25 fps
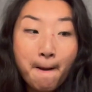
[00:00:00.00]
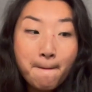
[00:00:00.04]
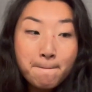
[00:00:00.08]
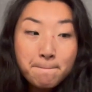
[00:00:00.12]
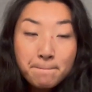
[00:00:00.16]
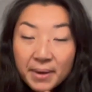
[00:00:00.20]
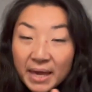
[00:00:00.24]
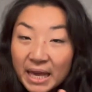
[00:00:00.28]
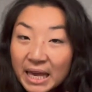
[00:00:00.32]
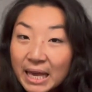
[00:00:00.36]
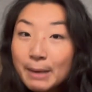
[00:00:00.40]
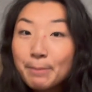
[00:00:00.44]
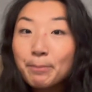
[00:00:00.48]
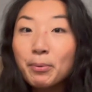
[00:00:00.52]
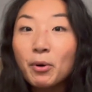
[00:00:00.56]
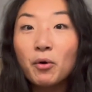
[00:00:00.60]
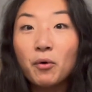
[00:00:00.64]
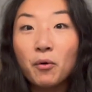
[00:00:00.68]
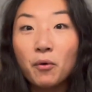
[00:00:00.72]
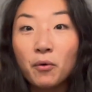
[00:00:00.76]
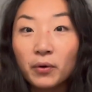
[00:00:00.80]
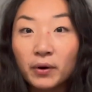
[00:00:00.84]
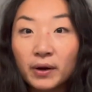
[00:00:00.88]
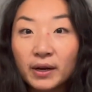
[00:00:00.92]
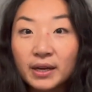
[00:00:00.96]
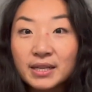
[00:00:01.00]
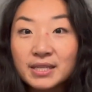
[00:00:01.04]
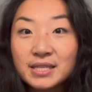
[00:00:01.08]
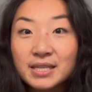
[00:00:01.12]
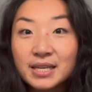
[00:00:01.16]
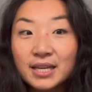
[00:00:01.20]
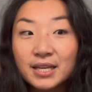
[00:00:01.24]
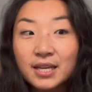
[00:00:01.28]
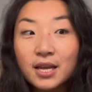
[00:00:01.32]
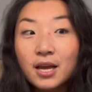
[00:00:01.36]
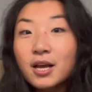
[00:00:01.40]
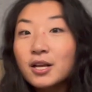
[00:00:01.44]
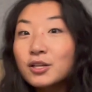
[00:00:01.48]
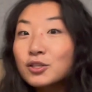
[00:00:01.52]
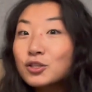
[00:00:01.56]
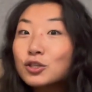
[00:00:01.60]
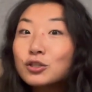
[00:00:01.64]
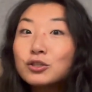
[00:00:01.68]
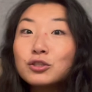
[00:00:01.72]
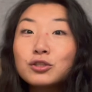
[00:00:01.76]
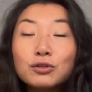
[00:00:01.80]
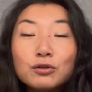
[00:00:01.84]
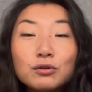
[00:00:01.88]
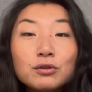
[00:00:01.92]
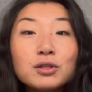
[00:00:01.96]
people oriented to
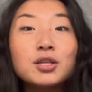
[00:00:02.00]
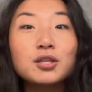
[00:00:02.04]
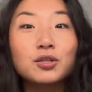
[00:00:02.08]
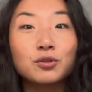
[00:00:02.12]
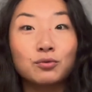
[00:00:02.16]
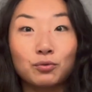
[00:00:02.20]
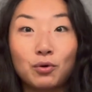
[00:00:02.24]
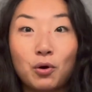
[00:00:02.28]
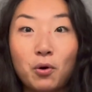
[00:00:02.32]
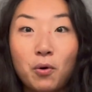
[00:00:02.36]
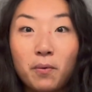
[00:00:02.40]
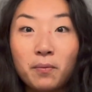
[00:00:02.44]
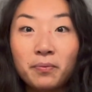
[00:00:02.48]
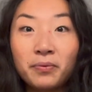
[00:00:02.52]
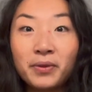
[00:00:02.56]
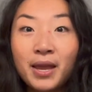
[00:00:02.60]
do this role